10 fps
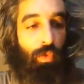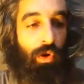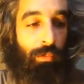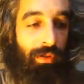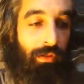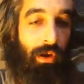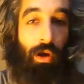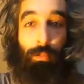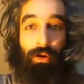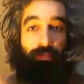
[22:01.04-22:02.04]
world, but
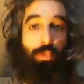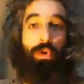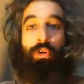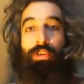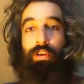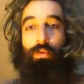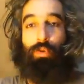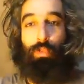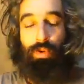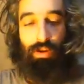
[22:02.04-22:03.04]
above the world here
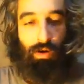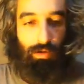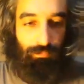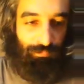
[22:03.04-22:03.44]
where we are.